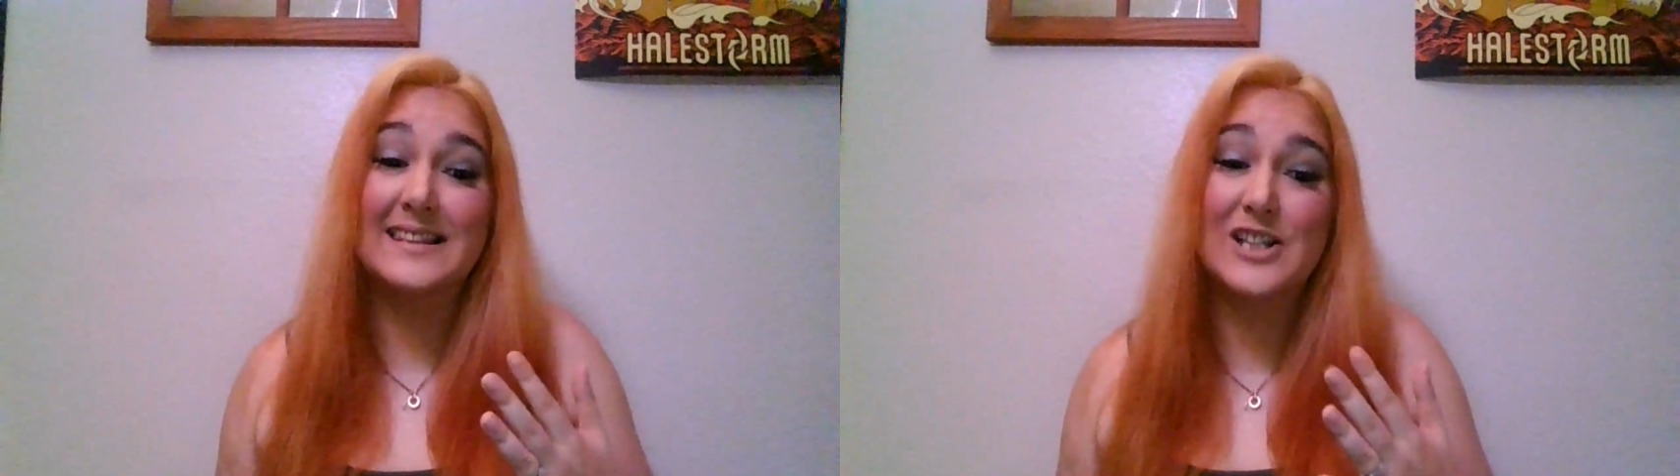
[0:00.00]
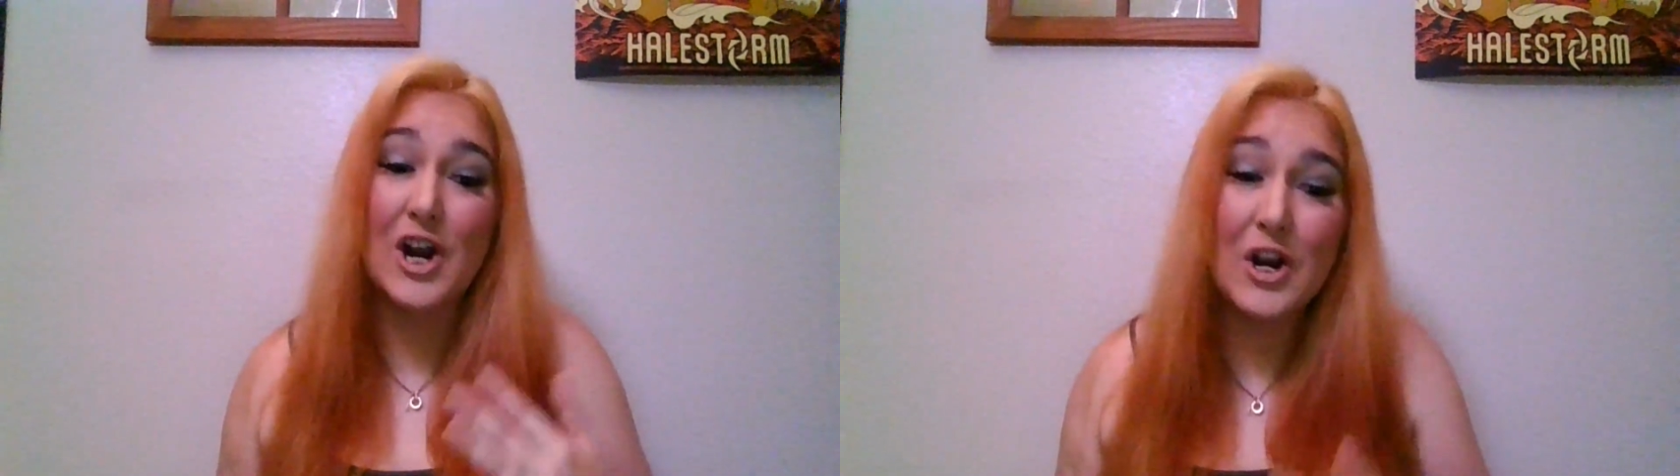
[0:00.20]

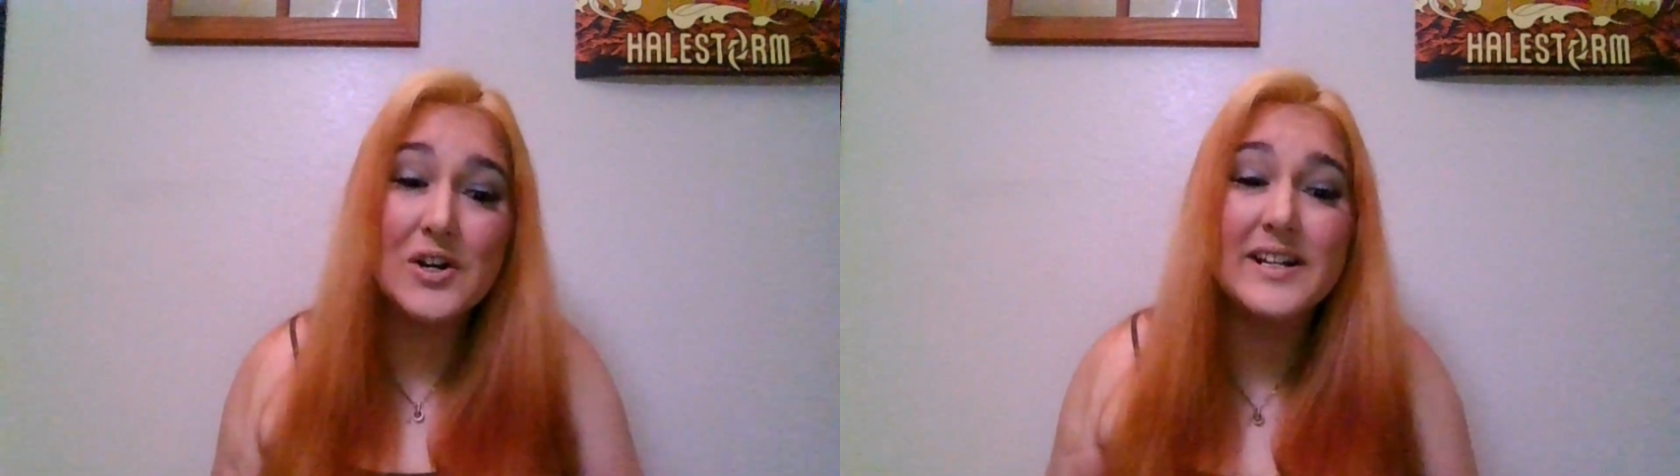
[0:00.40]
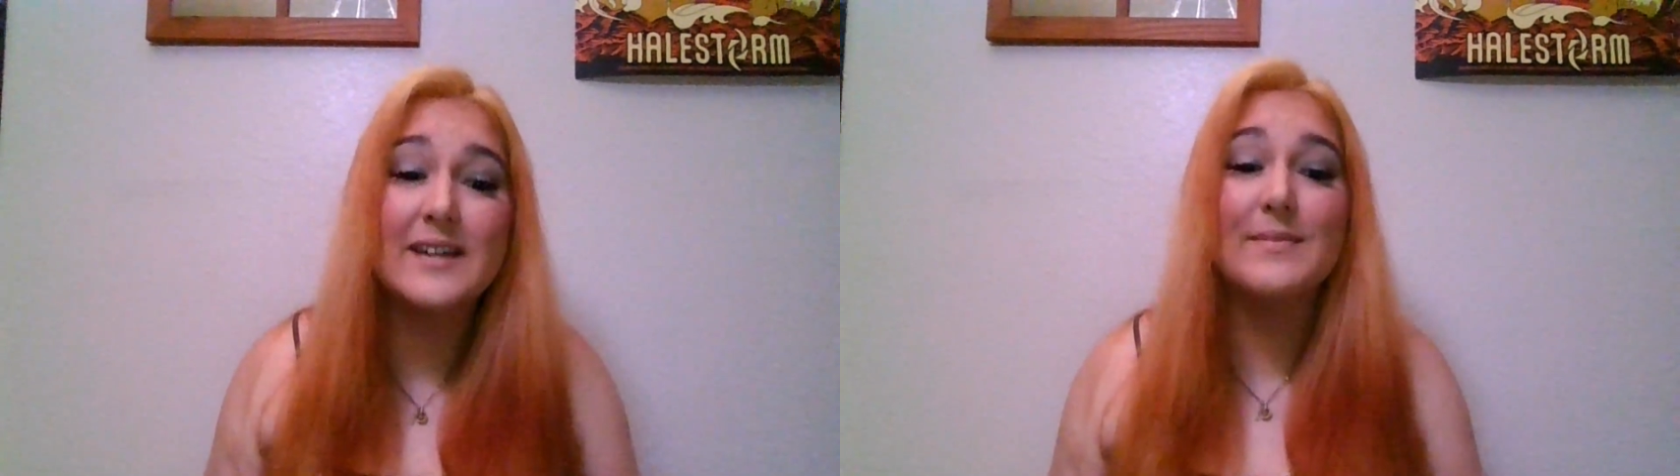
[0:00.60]

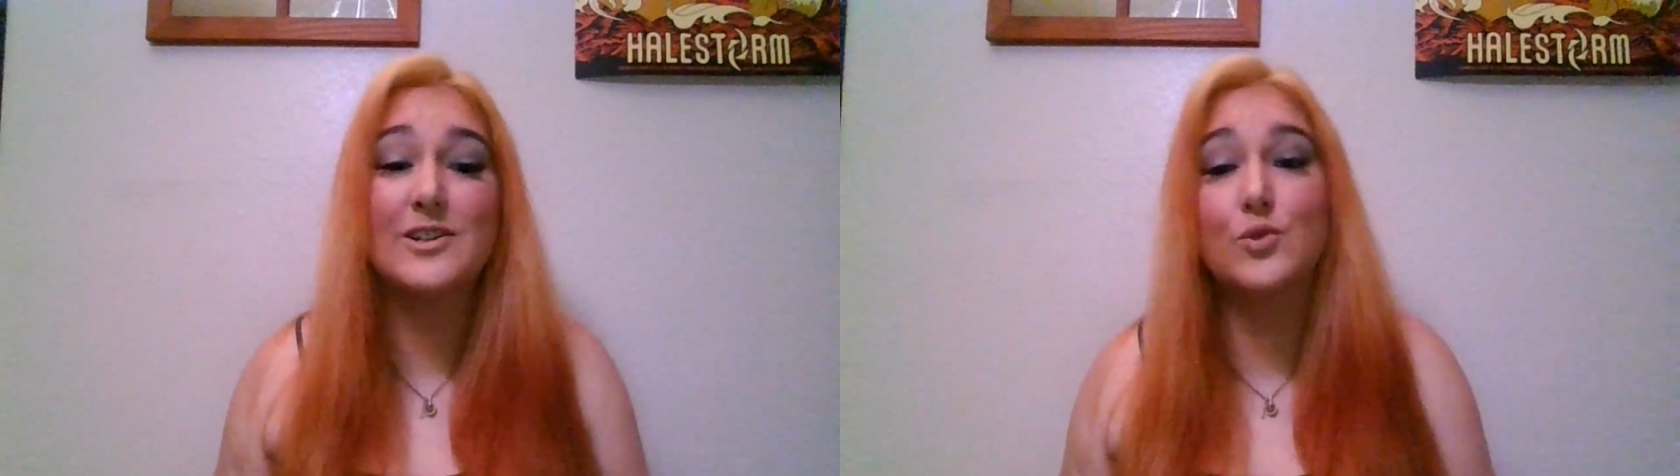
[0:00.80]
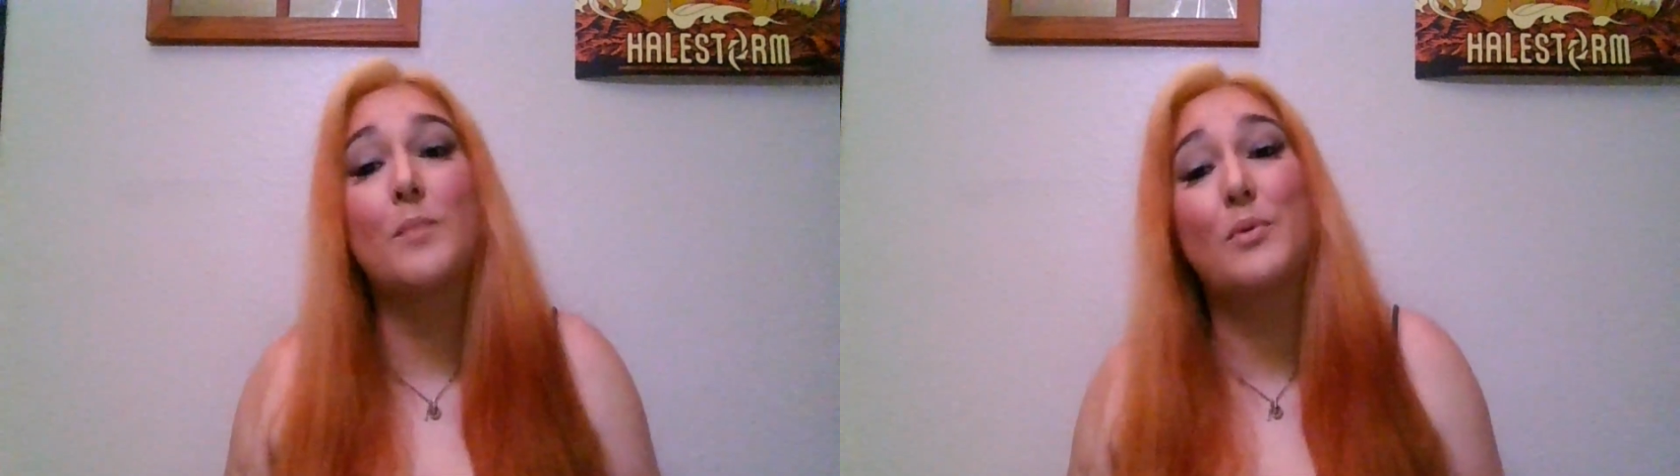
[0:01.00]
turned him
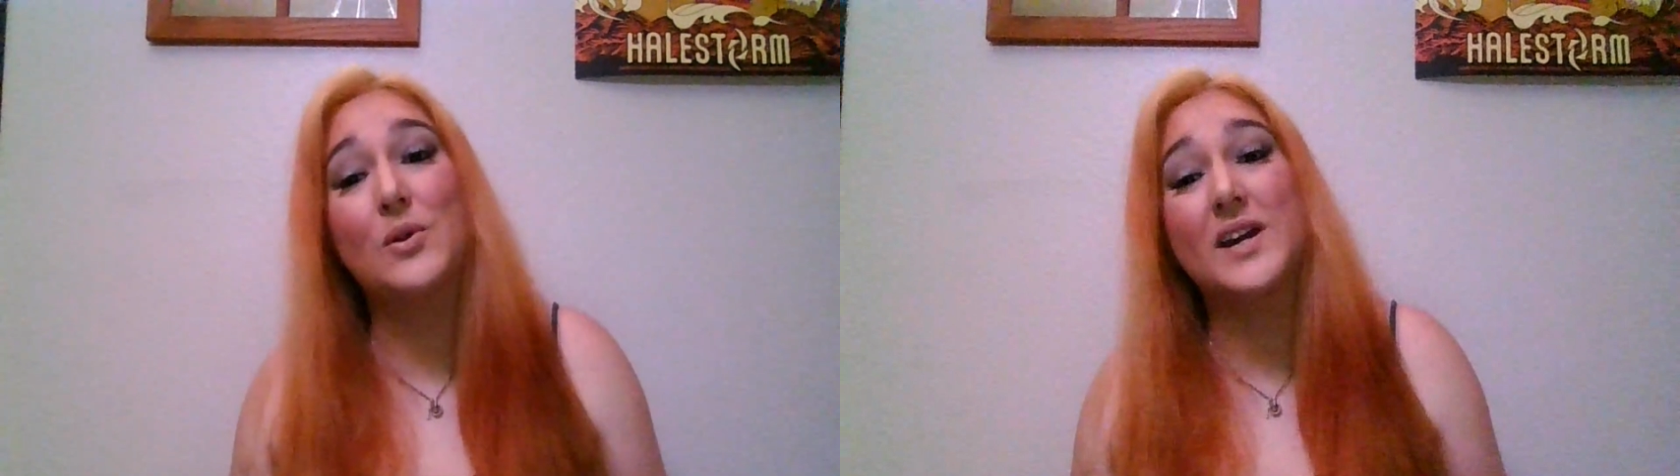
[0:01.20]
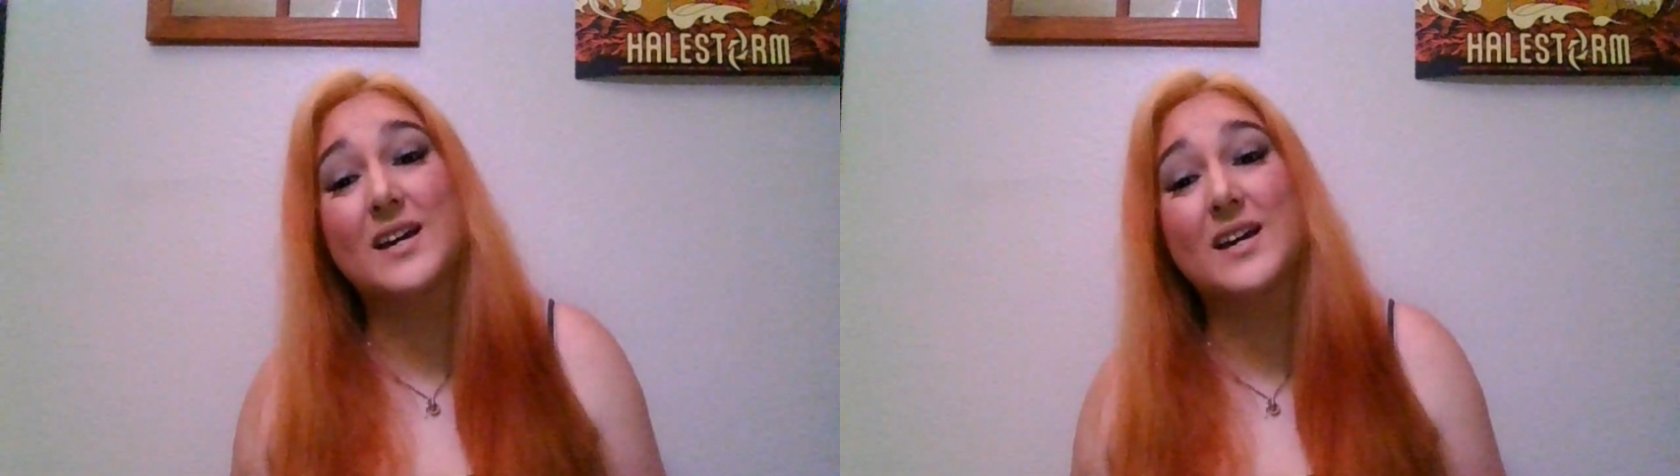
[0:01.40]
into a bully